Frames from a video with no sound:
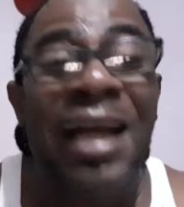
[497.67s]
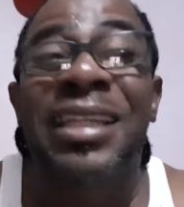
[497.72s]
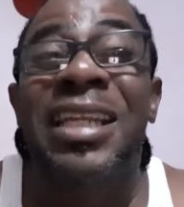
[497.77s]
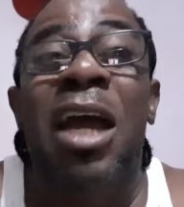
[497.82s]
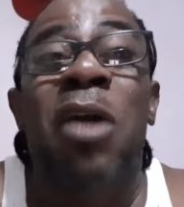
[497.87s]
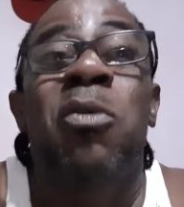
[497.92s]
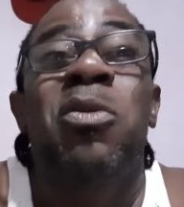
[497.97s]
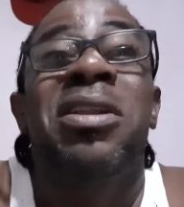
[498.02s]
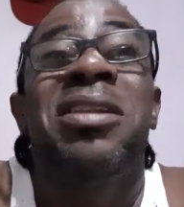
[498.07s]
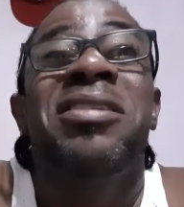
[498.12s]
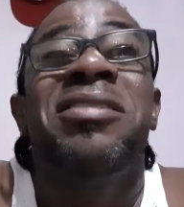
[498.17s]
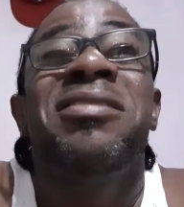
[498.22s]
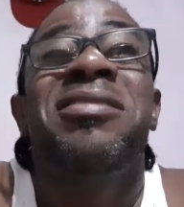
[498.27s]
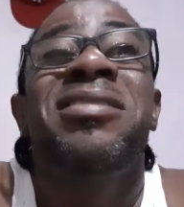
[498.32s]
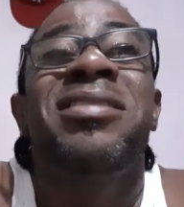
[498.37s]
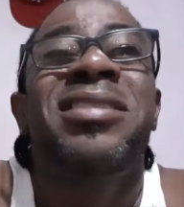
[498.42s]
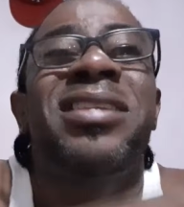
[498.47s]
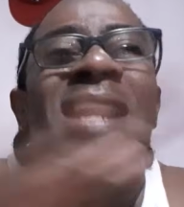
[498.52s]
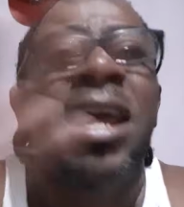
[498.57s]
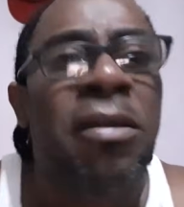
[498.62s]
and I will
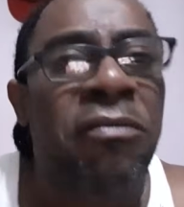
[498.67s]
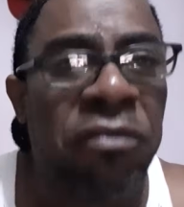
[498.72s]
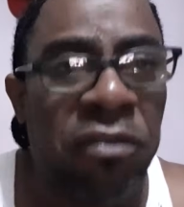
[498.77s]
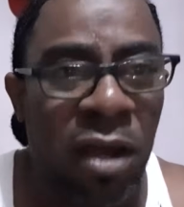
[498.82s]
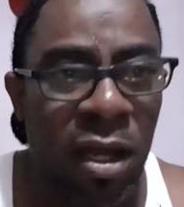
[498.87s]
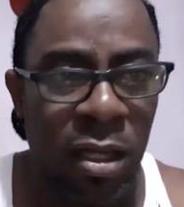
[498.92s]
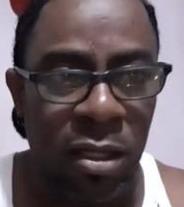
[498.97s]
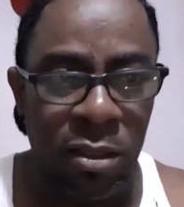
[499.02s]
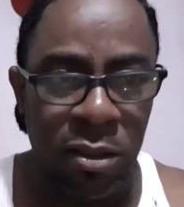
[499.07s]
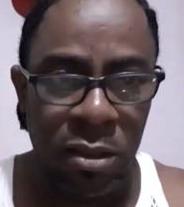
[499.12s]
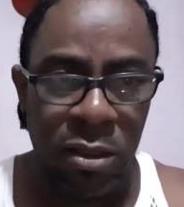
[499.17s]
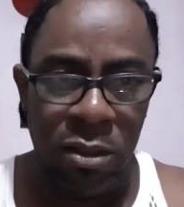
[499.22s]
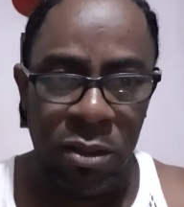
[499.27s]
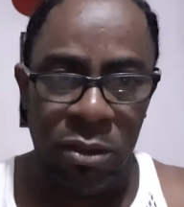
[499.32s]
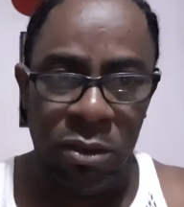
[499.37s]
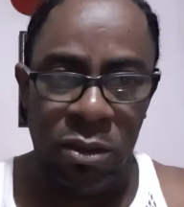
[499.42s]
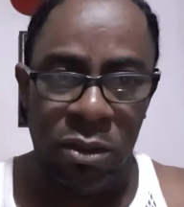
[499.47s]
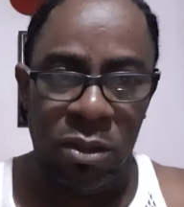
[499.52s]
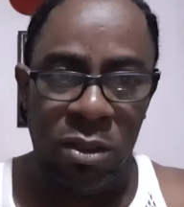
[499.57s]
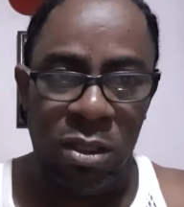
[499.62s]
never
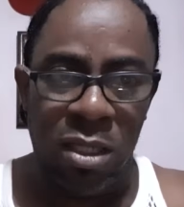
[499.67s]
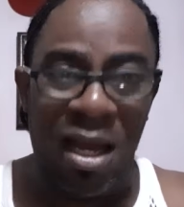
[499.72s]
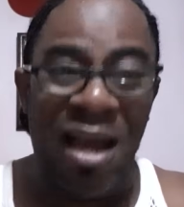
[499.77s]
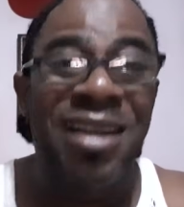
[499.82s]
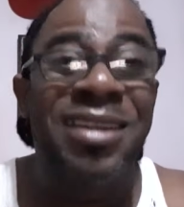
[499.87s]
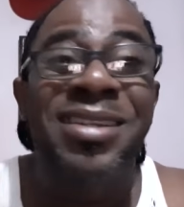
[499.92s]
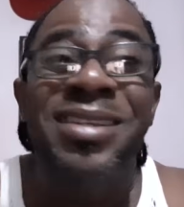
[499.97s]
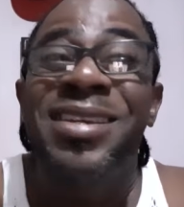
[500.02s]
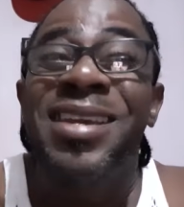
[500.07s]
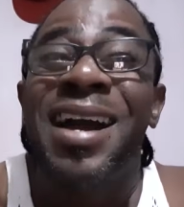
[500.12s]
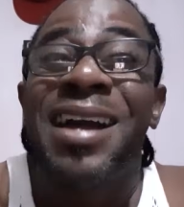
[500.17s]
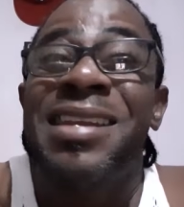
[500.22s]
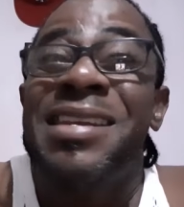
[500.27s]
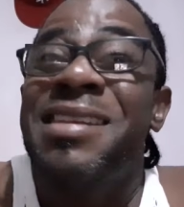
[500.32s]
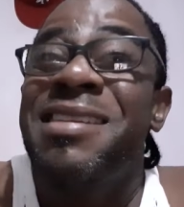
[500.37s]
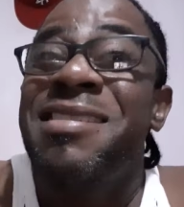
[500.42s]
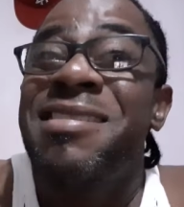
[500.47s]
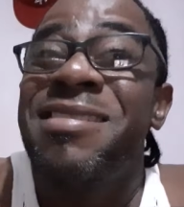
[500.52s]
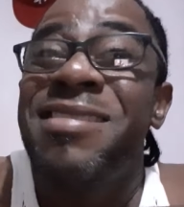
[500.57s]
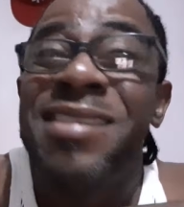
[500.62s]
and
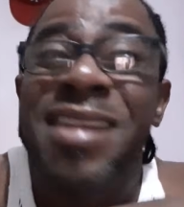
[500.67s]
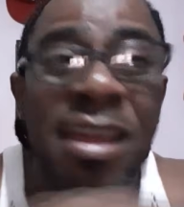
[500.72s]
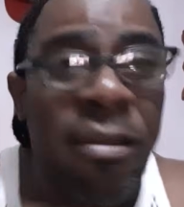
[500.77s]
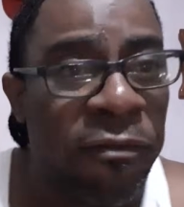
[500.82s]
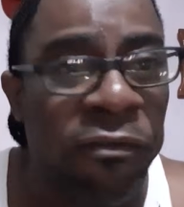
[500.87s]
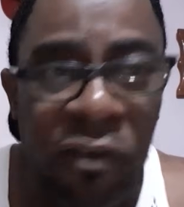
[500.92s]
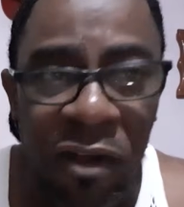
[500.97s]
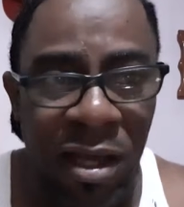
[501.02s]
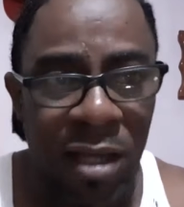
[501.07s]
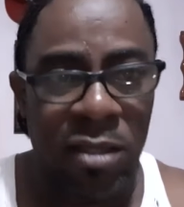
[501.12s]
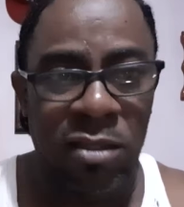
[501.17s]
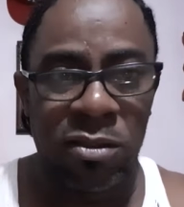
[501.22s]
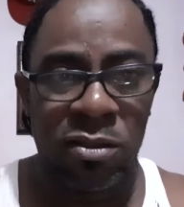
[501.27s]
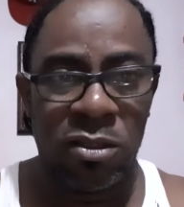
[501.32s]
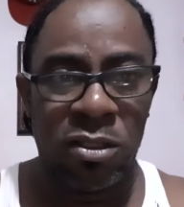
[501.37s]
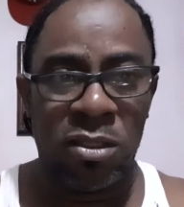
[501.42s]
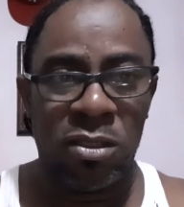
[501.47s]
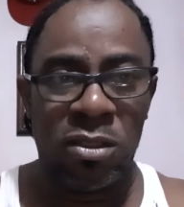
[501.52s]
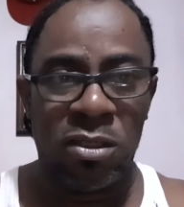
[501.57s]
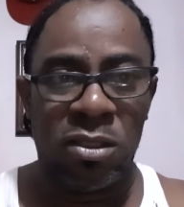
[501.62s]
can never
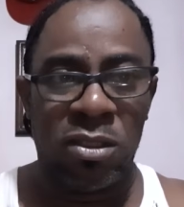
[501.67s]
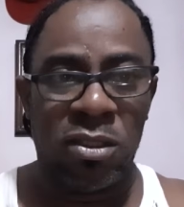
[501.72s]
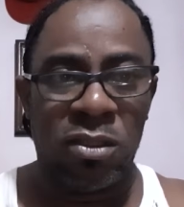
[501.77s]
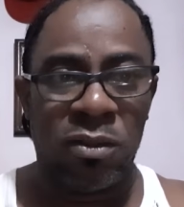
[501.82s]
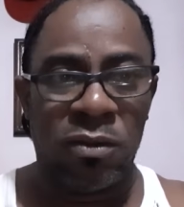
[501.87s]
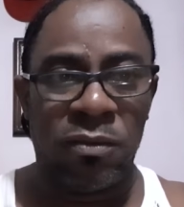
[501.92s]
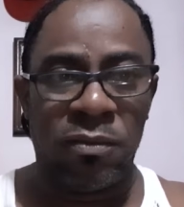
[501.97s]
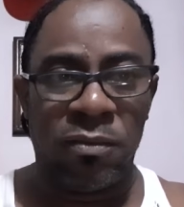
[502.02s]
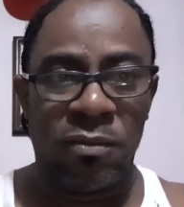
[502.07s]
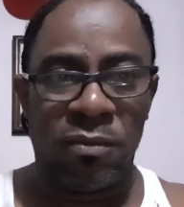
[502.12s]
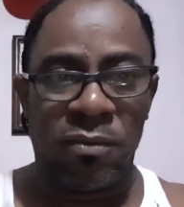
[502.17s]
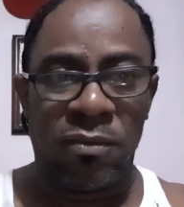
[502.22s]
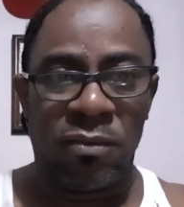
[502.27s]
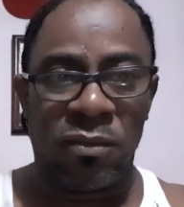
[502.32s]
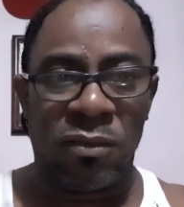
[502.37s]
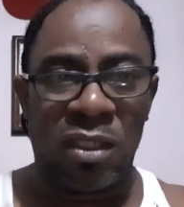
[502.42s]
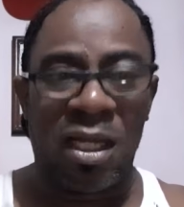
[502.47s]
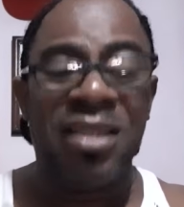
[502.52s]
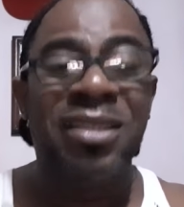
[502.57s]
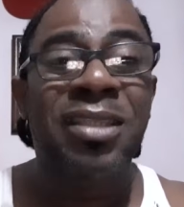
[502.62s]

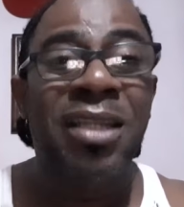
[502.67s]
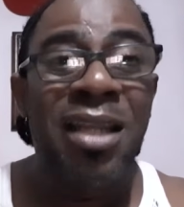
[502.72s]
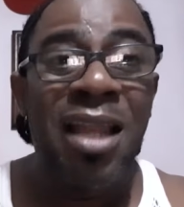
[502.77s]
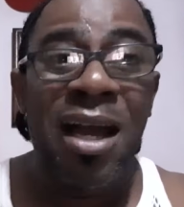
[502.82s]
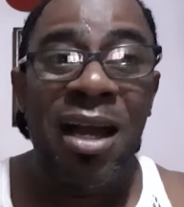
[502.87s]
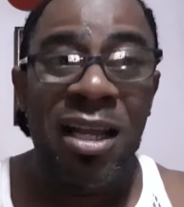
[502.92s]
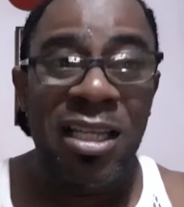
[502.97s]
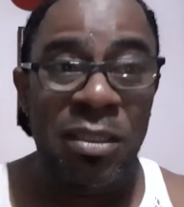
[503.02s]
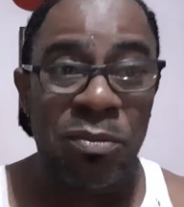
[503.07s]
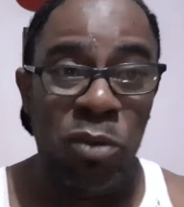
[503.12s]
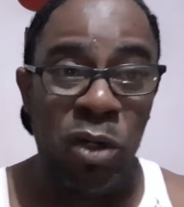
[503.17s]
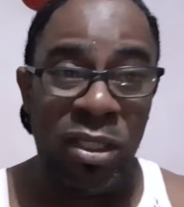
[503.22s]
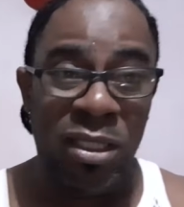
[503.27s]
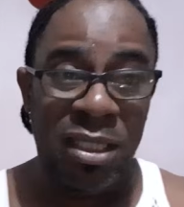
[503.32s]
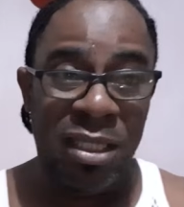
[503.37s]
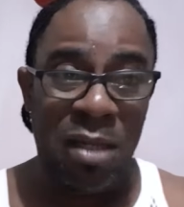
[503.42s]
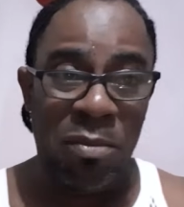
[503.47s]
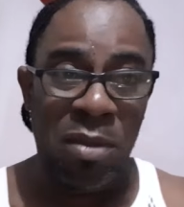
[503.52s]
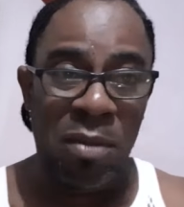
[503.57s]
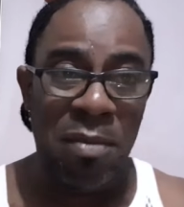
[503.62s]
as long as
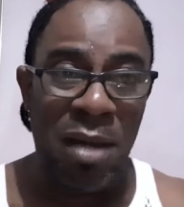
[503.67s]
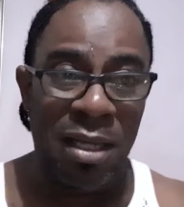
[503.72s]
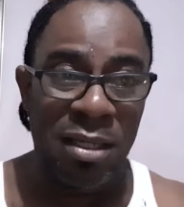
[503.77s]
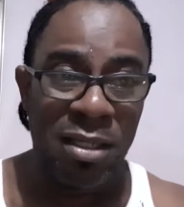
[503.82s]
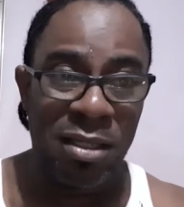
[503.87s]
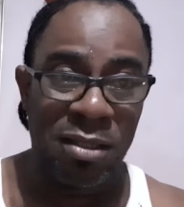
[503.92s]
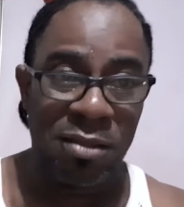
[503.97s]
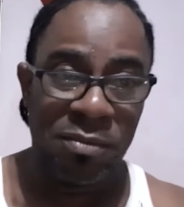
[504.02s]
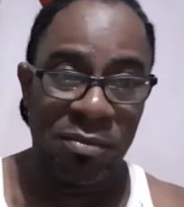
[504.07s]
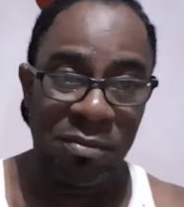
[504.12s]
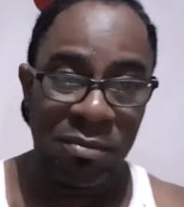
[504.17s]
breath in my body.